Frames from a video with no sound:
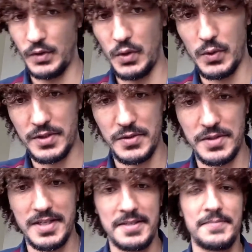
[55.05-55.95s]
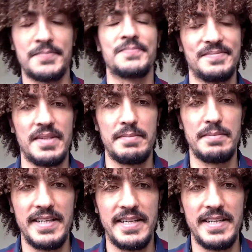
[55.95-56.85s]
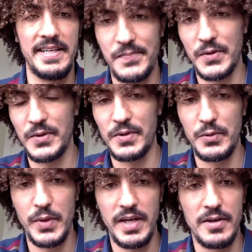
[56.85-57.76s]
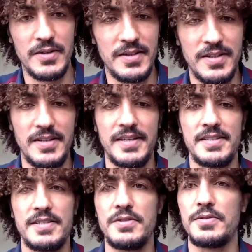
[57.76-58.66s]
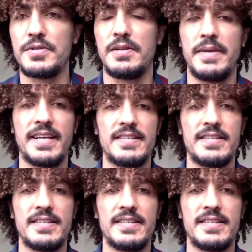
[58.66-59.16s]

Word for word: who wants to start? maybe Le or Louis on uh, yeah. signal